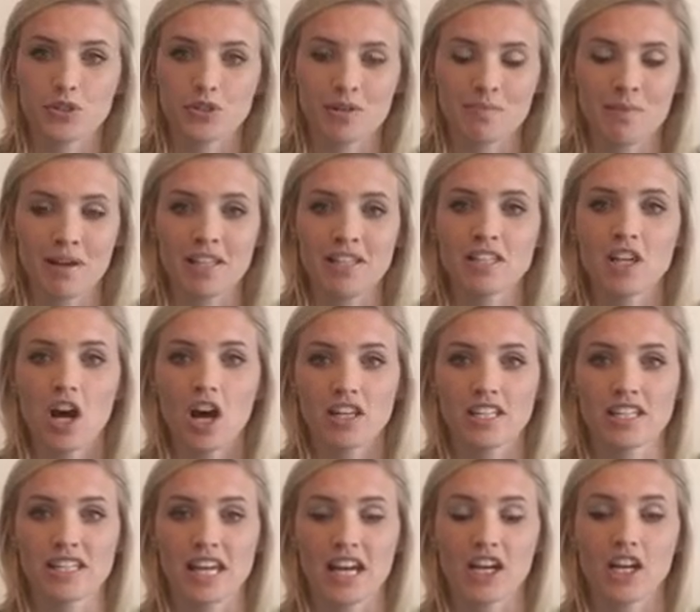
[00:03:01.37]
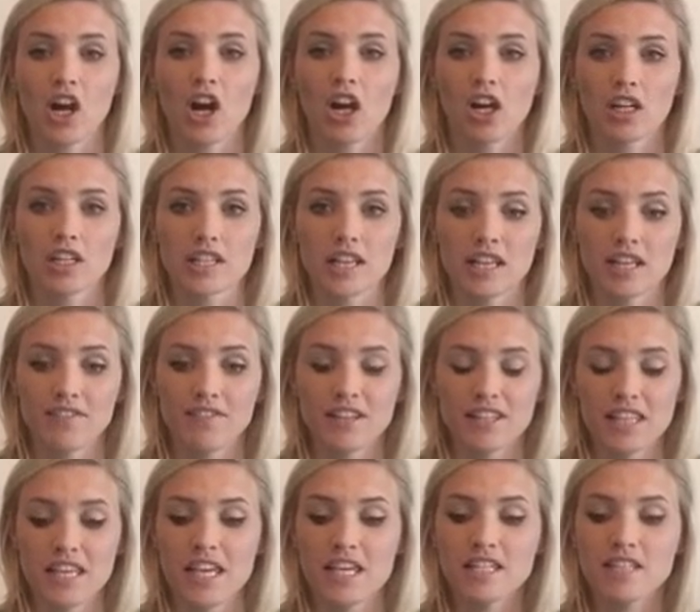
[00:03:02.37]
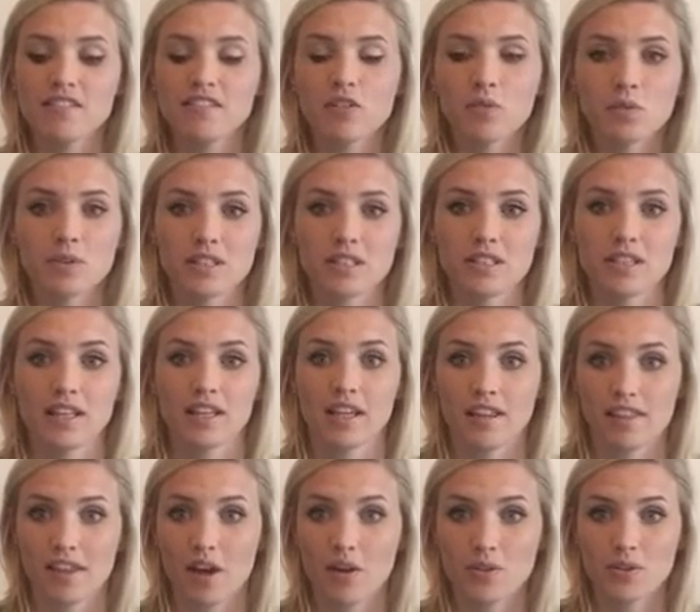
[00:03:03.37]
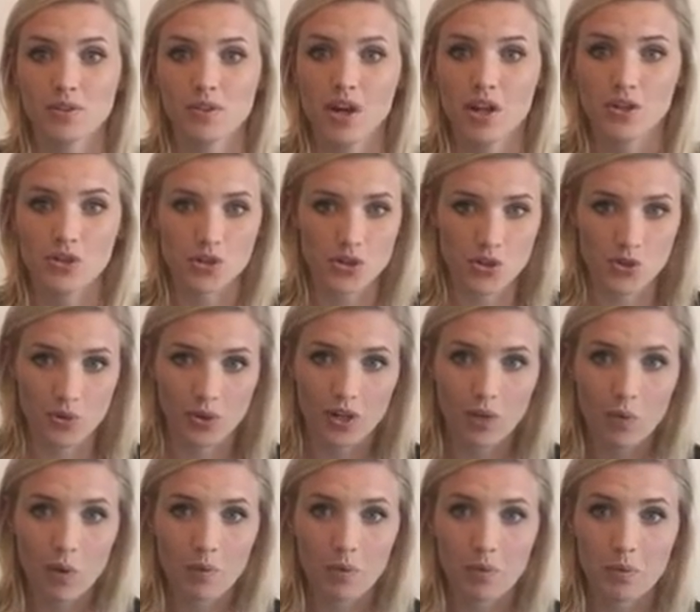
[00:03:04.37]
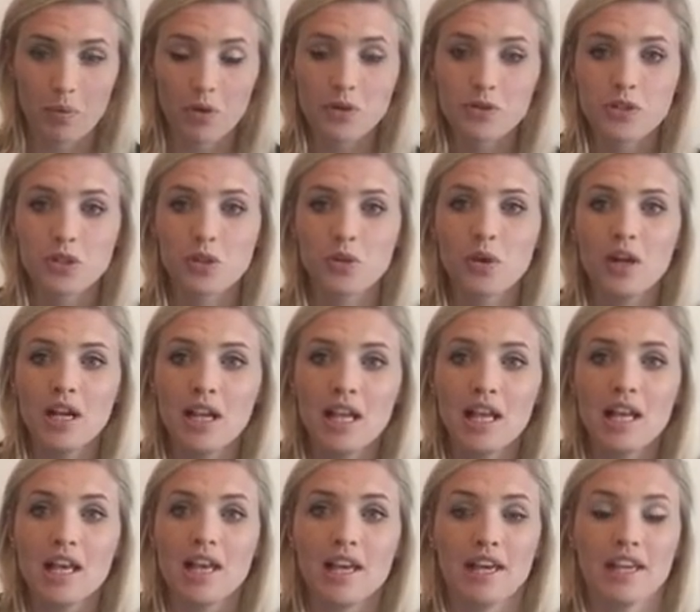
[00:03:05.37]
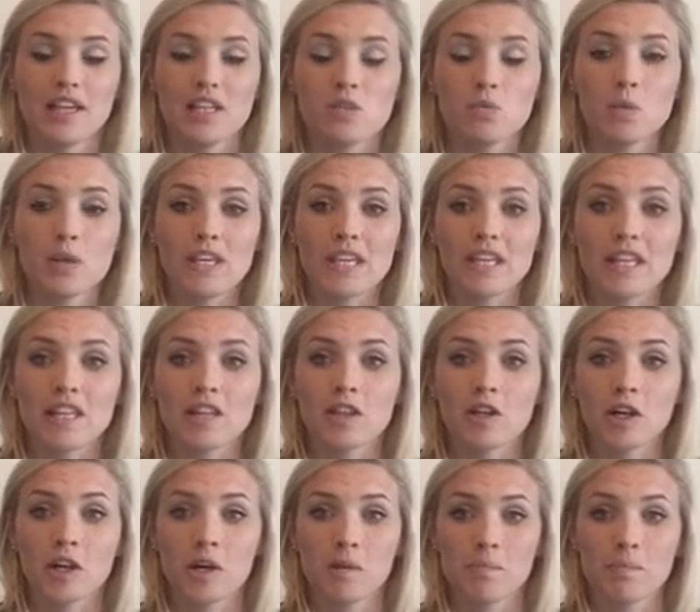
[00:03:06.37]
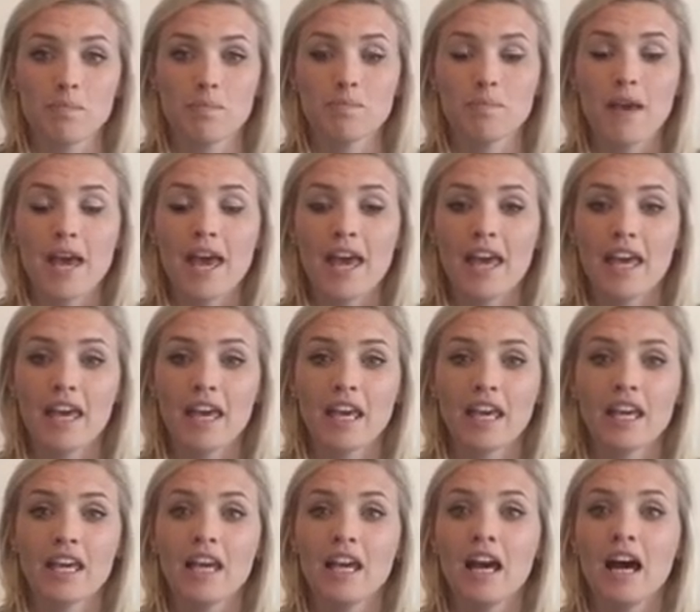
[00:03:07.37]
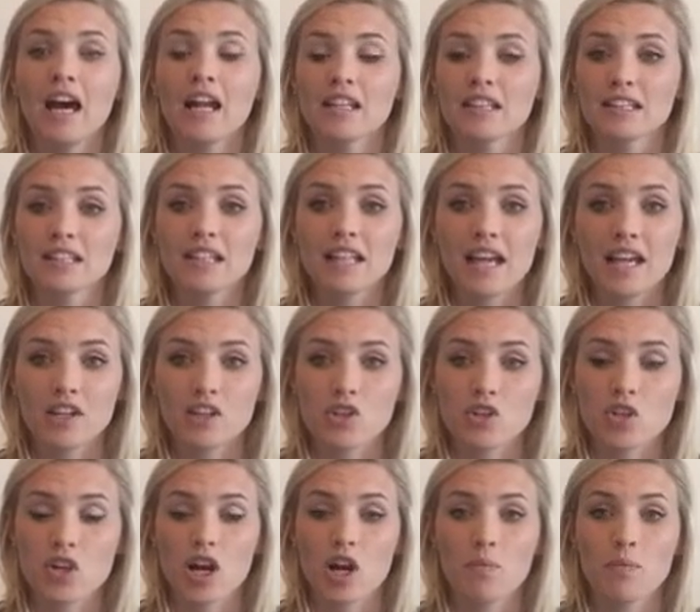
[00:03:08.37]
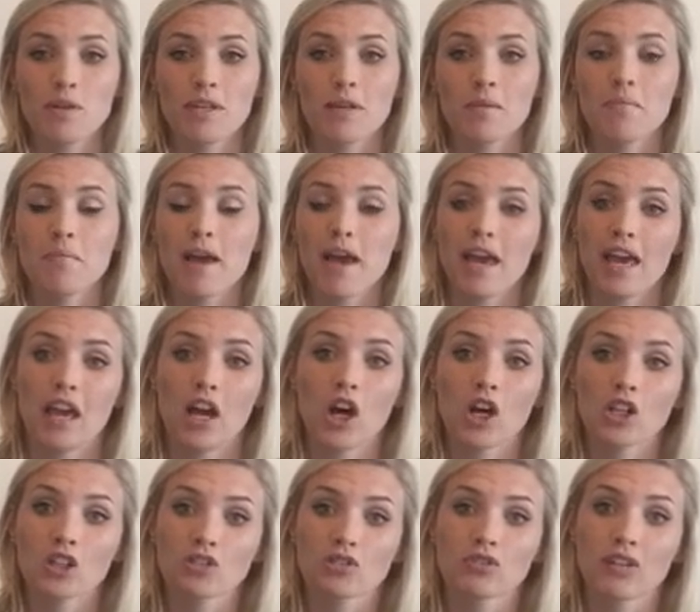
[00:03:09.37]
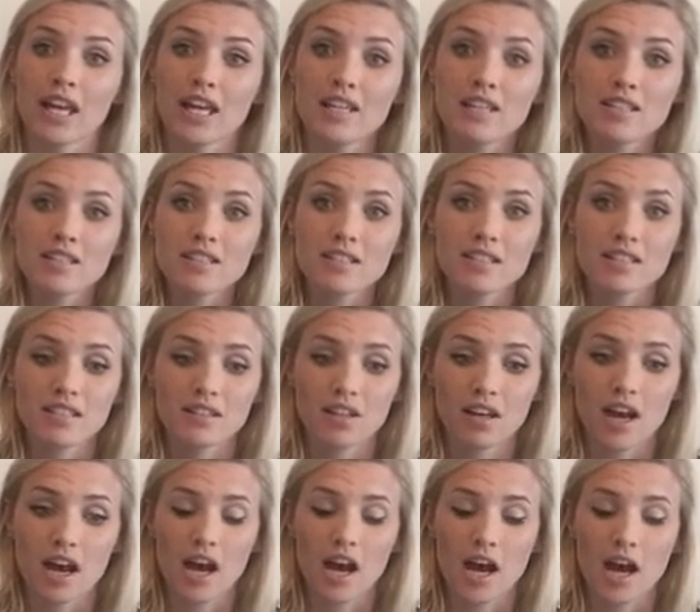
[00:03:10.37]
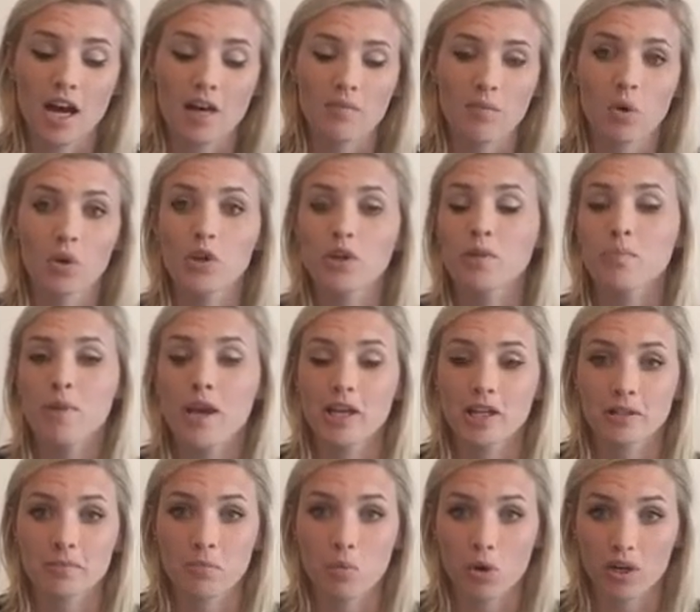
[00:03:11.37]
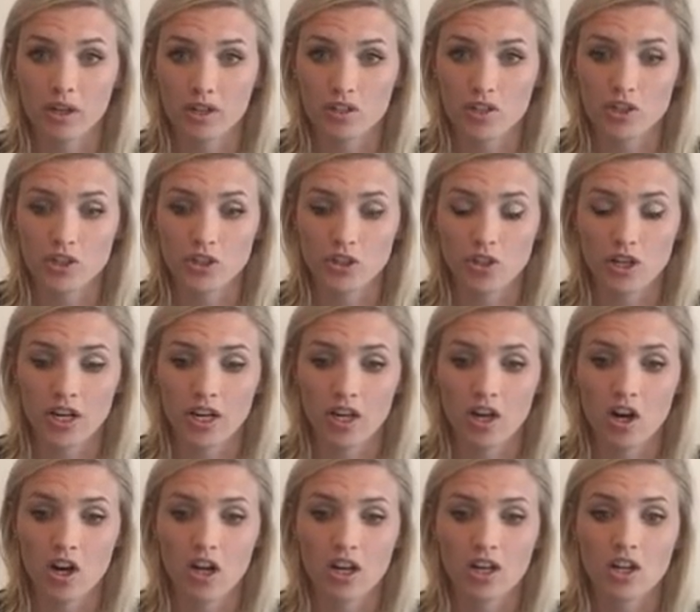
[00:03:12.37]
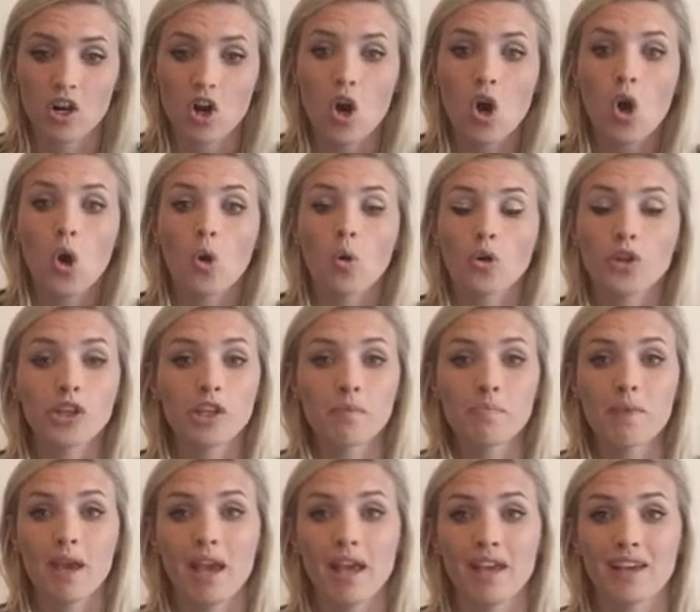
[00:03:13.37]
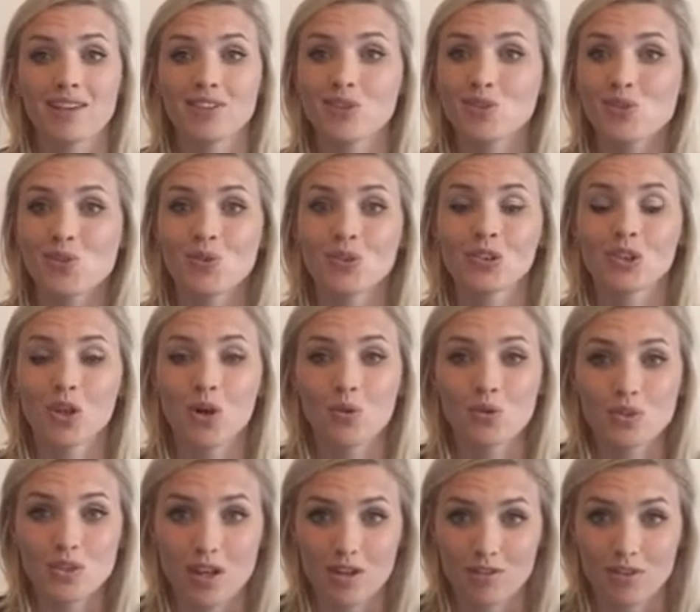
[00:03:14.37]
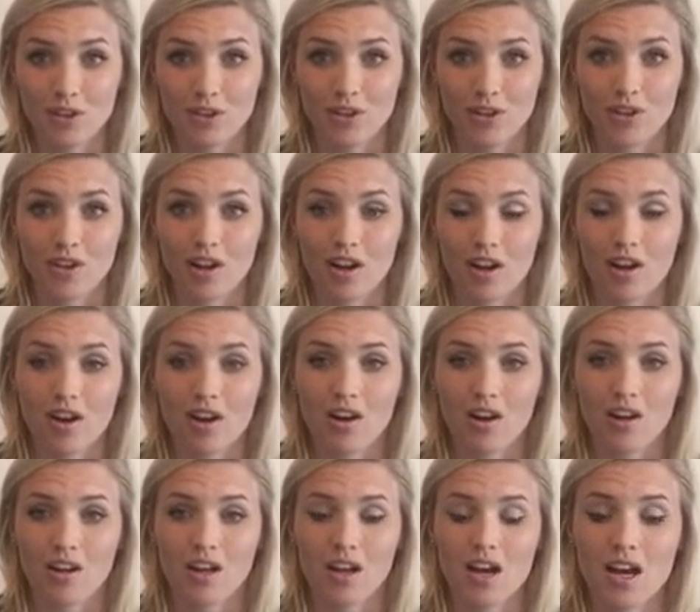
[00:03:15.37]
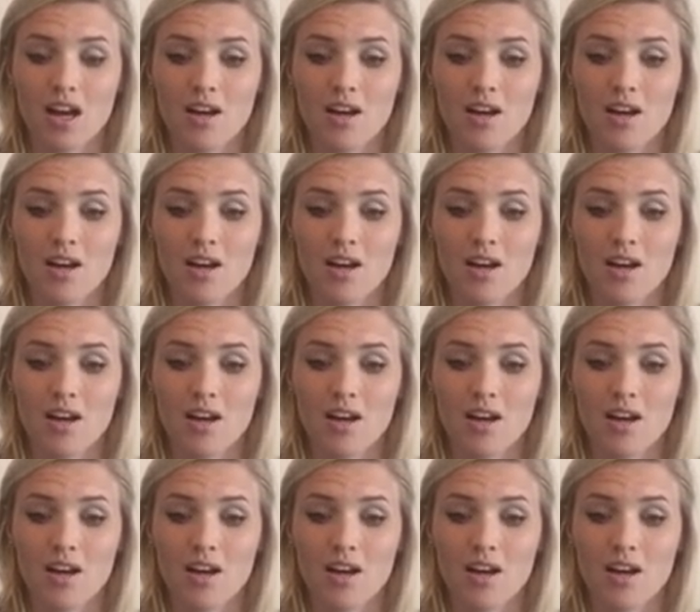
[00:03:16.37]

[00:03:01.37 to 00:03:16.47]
3 months onto that card. And if at the end of it we're still like $1,000 short, what we will do is we can either pay a little extra and we can pay our rent, or you can pay your mortgage on your credit card, or you can pay student loans off on your credit card.